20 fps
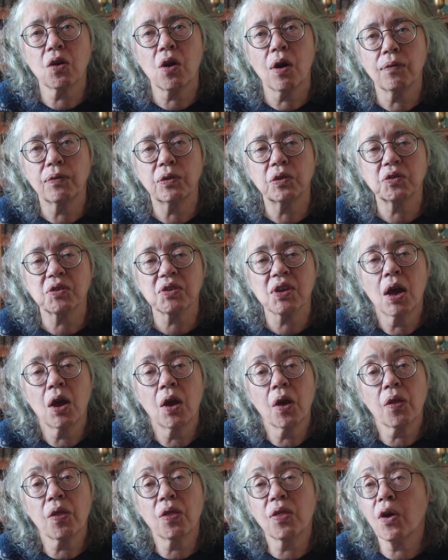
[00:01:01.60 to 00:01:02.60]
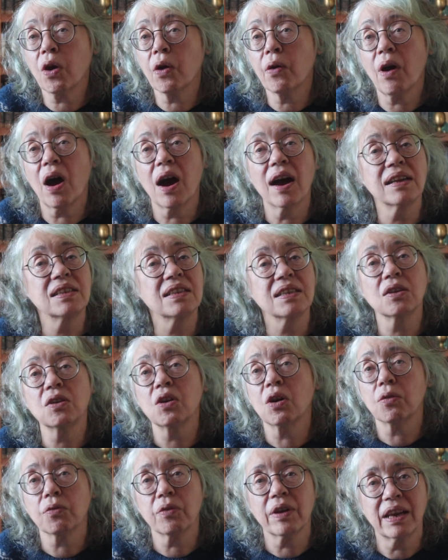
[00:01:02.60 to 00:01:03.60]
novels, though I did
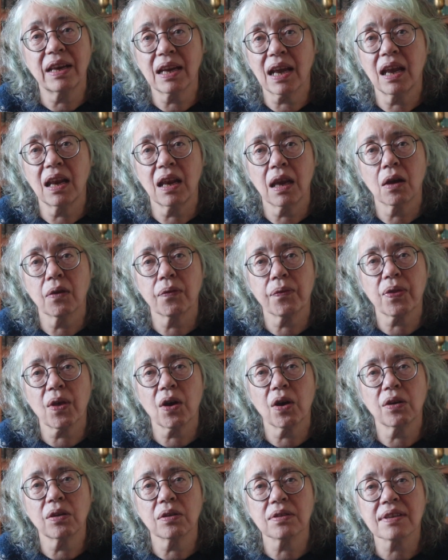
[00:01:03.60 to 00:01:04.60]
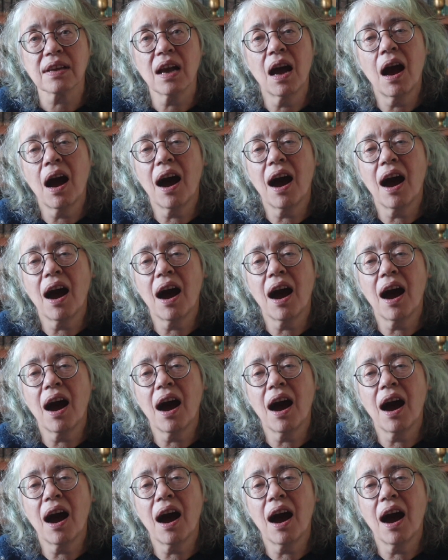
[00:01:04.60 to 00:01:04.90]
not read any of those.